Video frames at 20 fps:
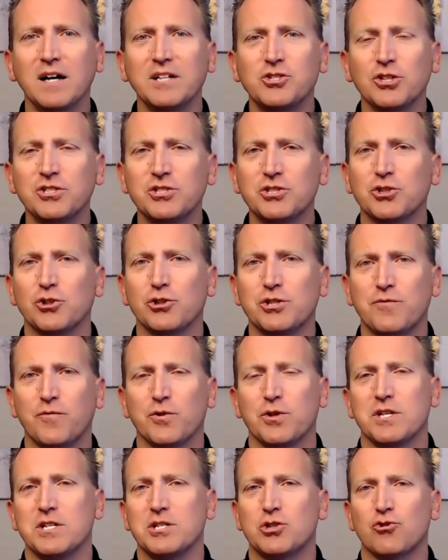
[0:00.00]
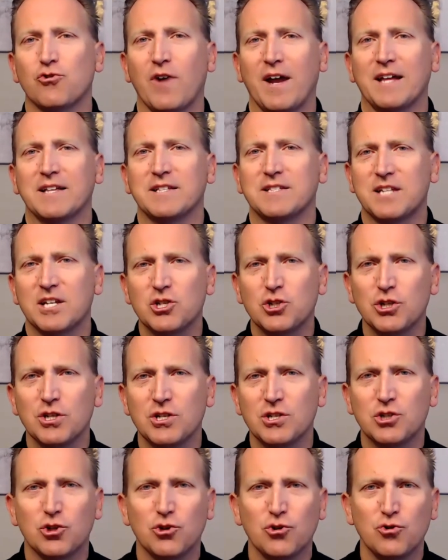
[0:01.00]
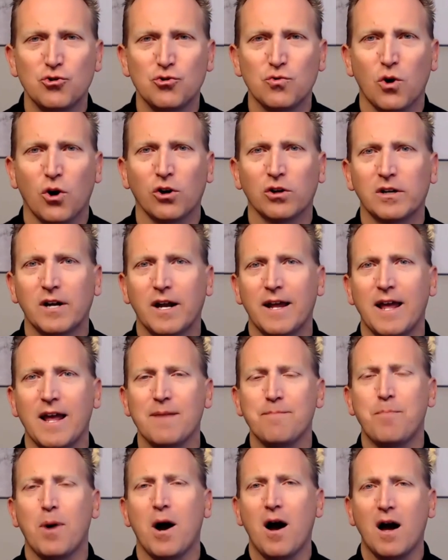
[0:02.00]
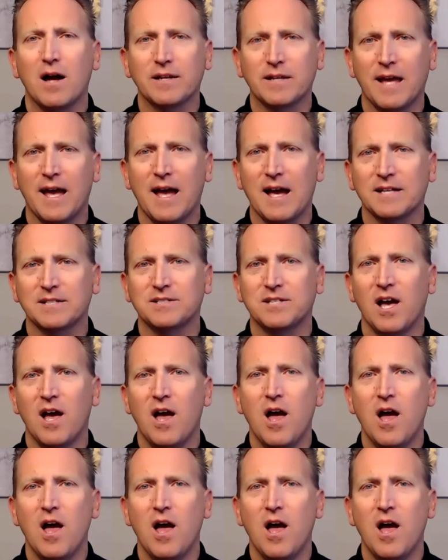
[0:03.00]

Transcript: just search for the Transition to RIA podcast